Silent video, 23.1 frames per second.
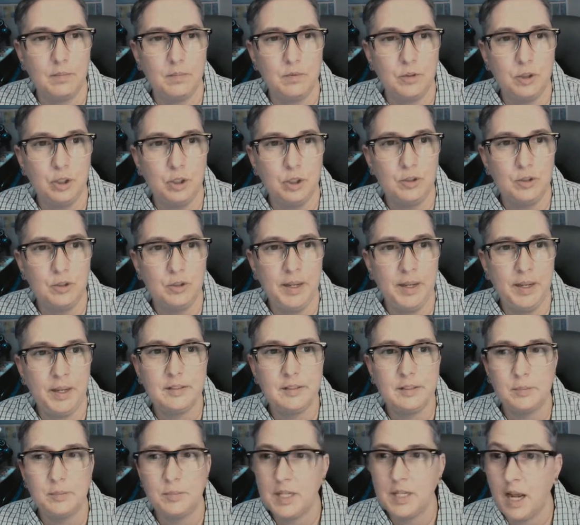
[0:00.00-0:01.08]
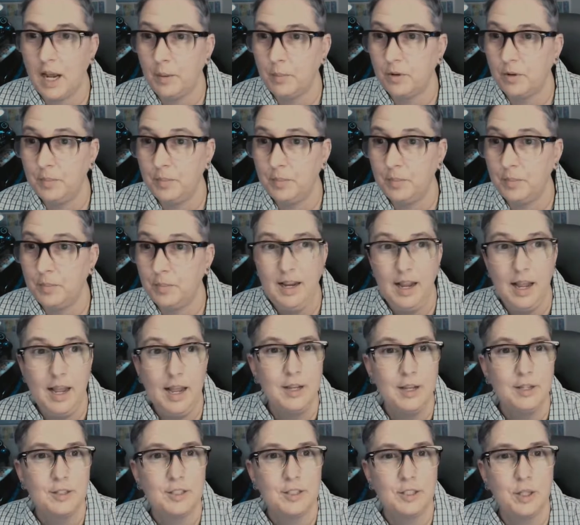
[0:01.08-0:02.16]
you spending some time with me.
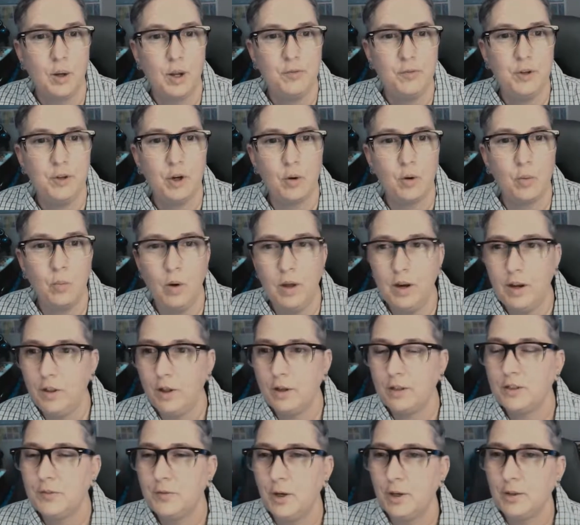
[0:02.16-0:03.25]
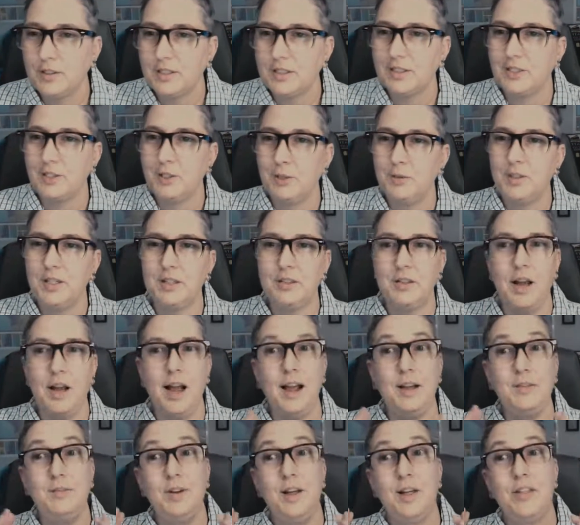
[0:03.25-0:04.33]
So if you're one of those folks that tuned in
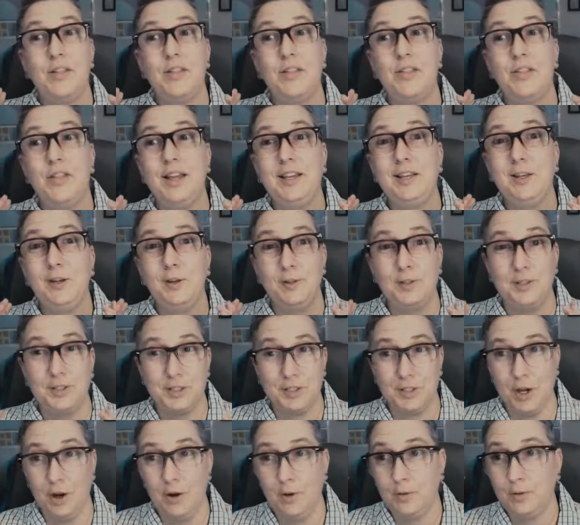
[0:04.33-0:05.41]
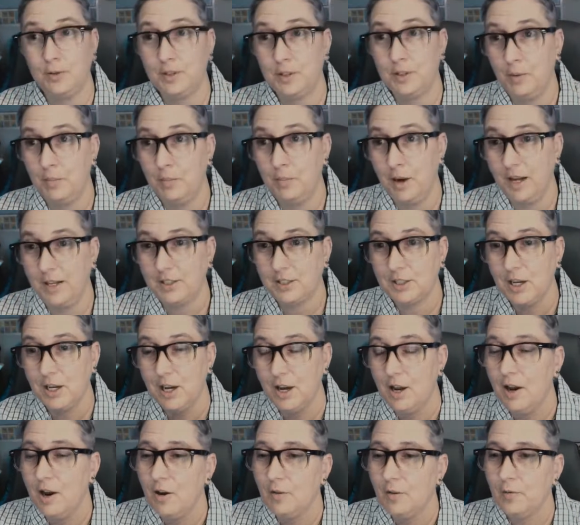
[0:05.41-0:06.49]
live, thank you so much
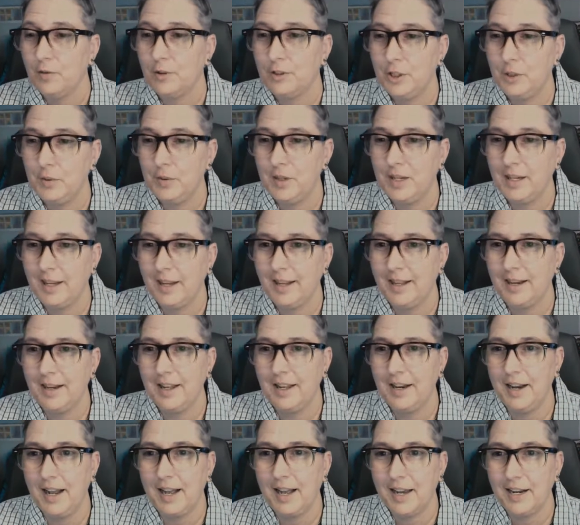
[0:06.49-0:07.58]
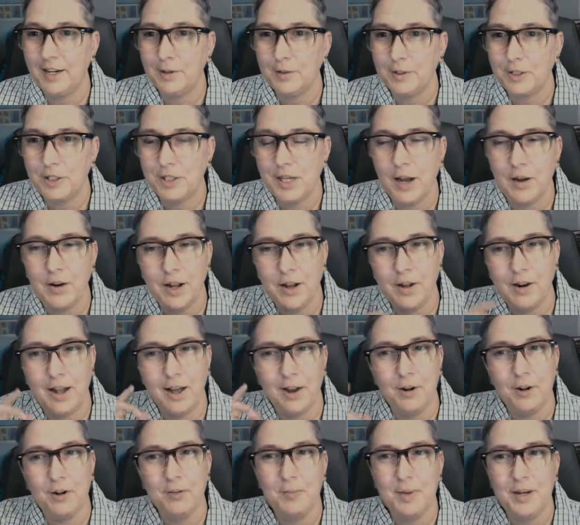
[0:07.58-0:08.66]
for tuning in. And I got to do a shout out. I
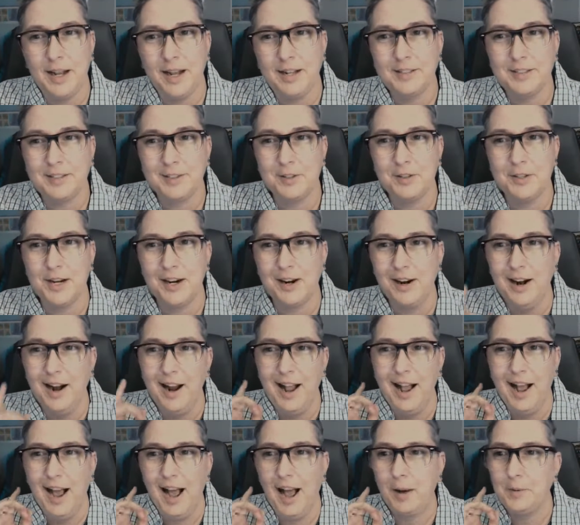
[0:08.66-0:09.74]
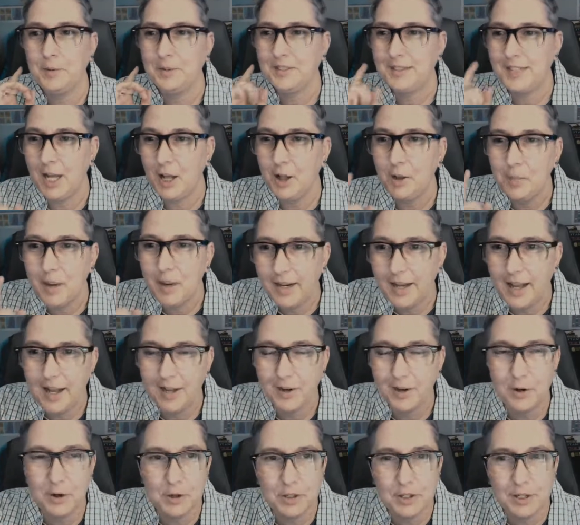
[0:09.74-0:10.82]
don't know if my dad's still there. I was telling my
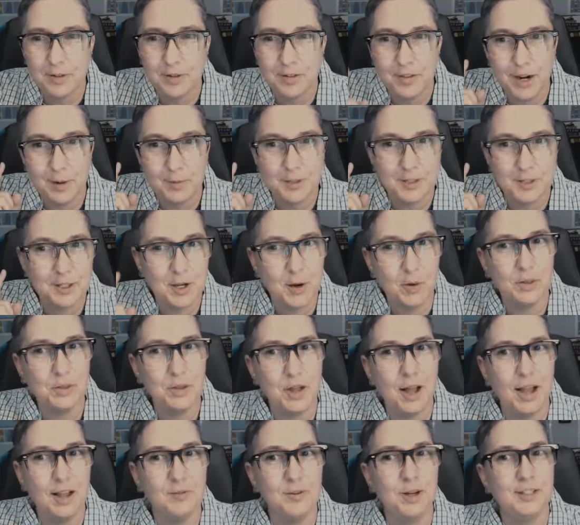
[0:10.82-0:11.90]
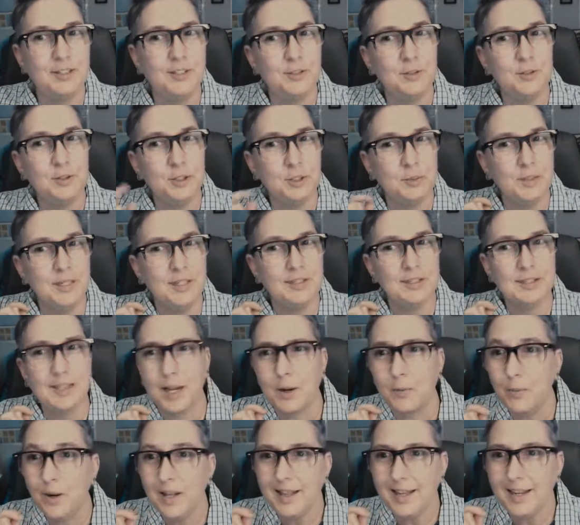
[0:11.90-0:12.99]
dad earlier that I was going live on YouTube, and he's
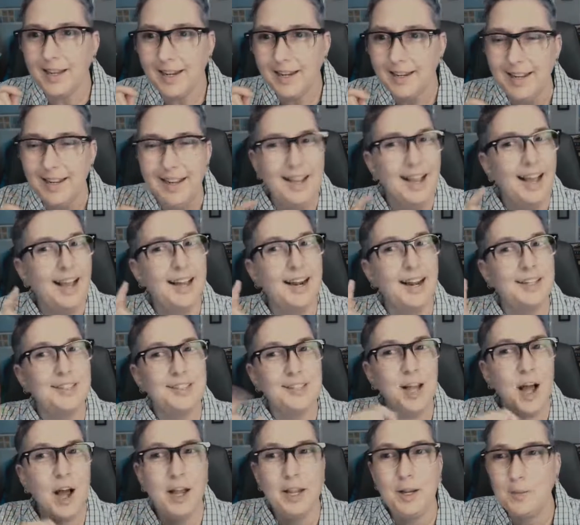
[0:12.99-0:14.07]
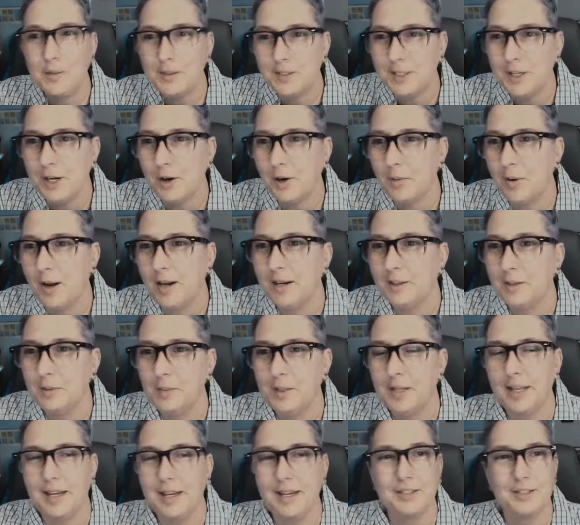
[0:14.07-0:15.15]
like, really? And I saw he was here right at the
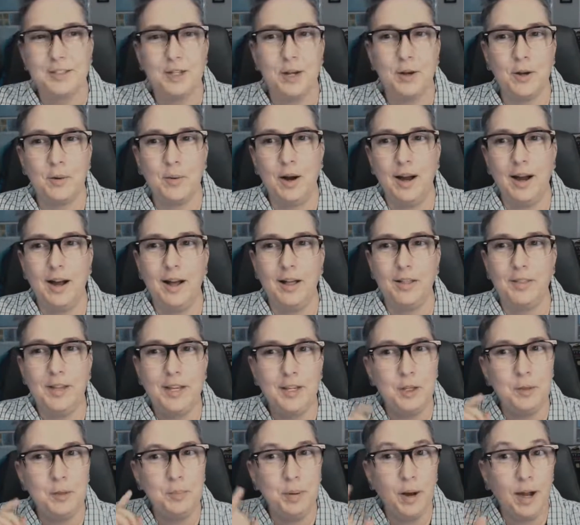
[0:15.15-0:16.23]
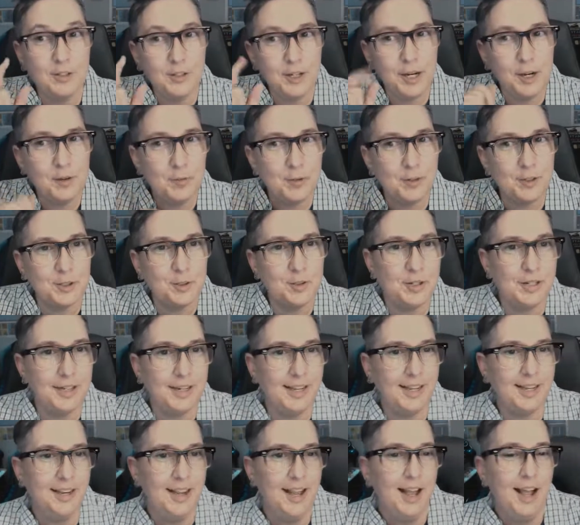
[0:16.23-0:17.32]
beginning. So thank you, Padre, for tuning
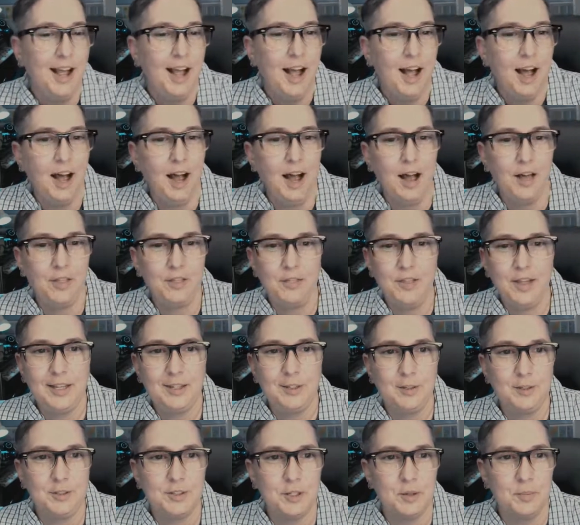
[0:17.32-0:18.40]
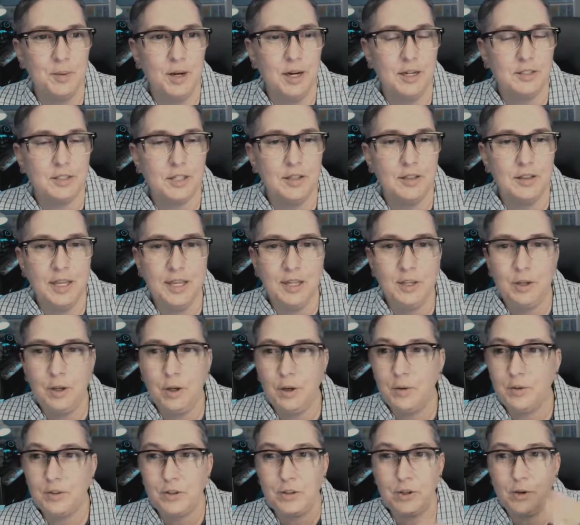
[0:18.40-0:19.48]
in. Thank you so much. And thank
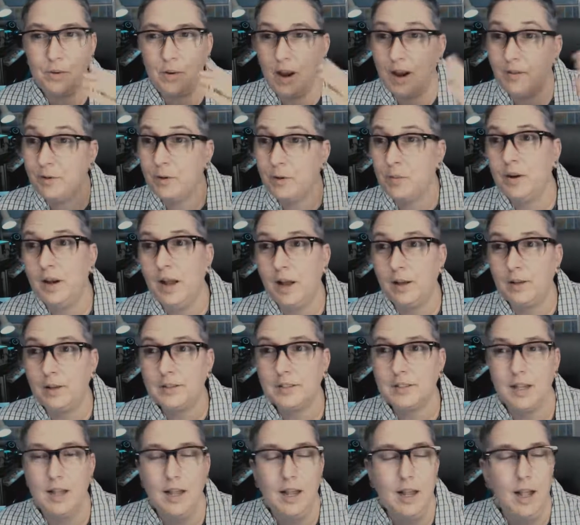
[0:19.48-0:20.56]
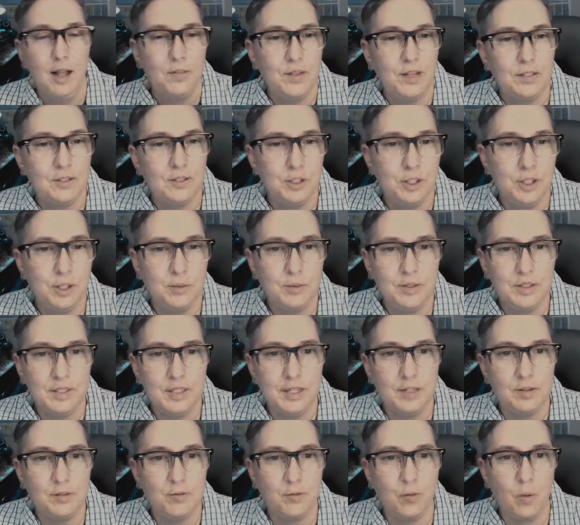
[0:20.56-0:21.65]
you to everyone else that tuned
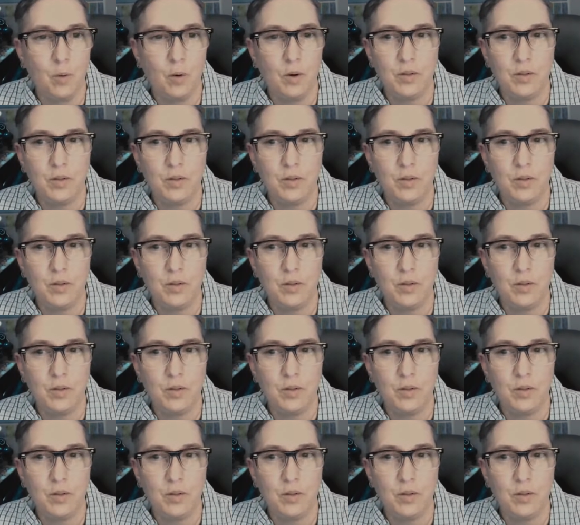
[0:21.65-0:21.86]
in for